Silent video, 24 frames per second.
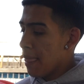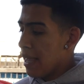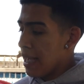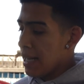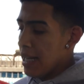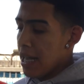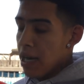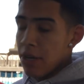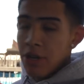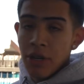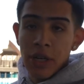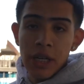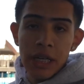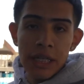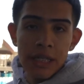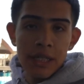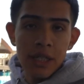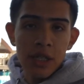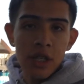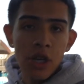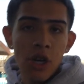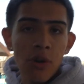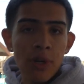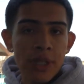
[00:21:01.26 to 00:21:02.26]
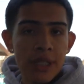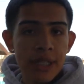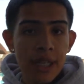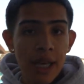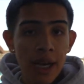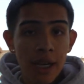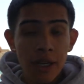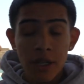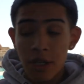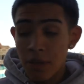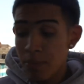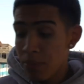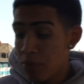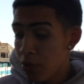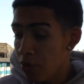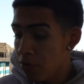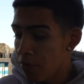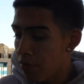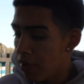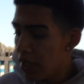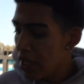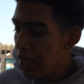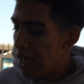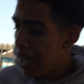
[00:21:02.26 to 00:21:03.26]
and now you're good to go. It's not going to
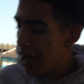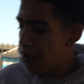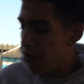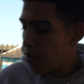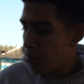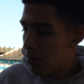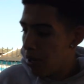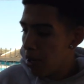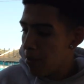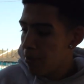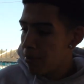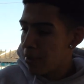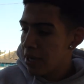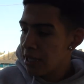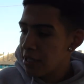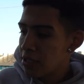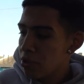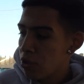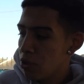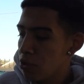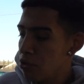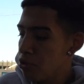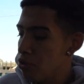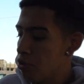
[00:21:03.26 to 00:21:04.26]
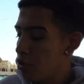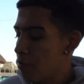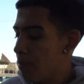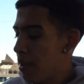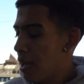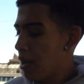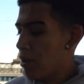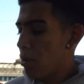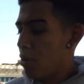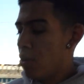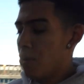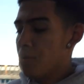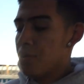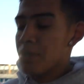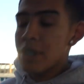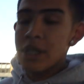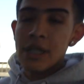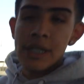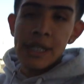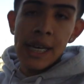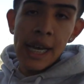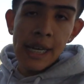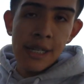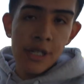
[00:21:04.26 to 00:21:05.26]
move. And remember, I told you about only
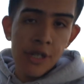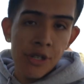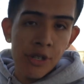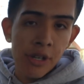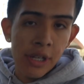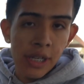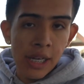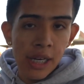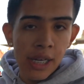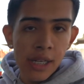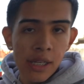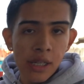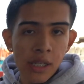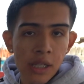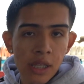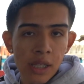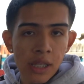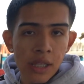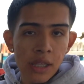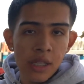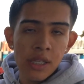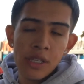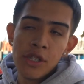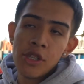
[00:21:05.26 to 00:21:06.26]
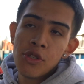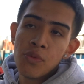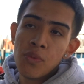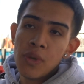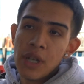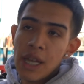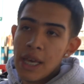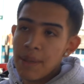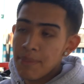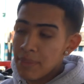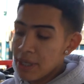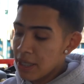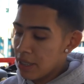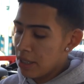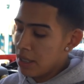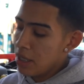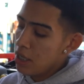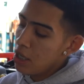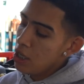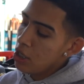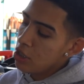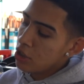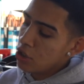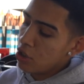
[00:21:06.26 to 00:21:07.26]
attaching your gun. This is what I mean.
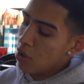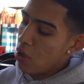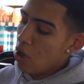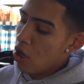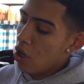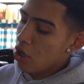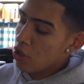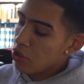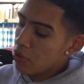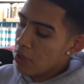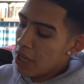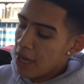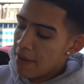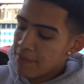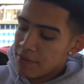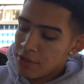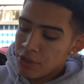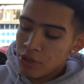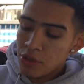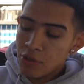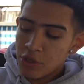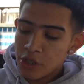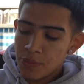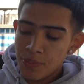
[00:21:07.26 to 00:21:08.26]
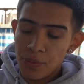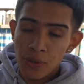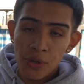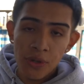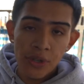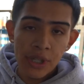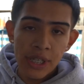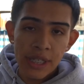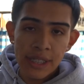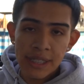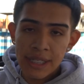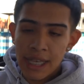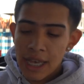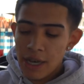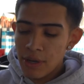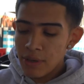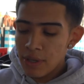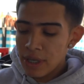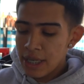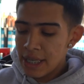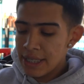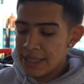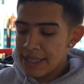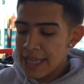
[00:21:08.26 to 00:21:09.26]
So all you'd have to do is pull this out,
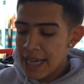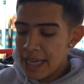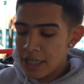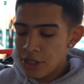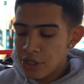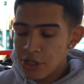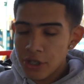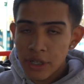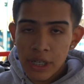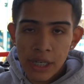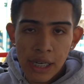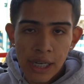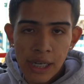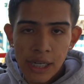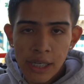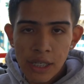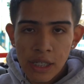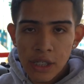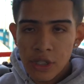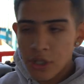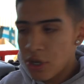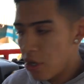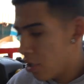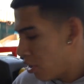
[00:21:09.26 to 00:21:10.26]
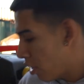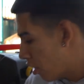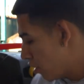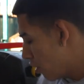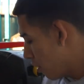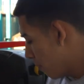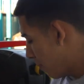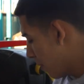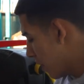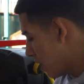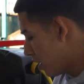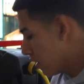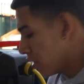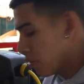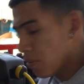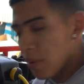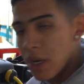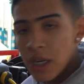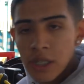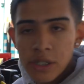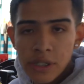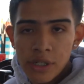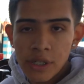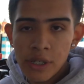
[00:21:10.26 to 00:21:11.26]
attach your gun, turn on your pressure
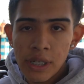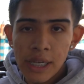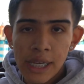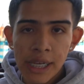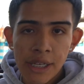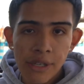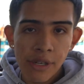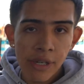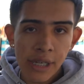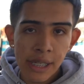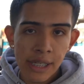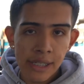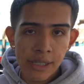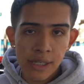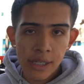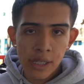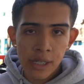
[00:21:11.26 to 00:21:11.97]
washer, and you're good to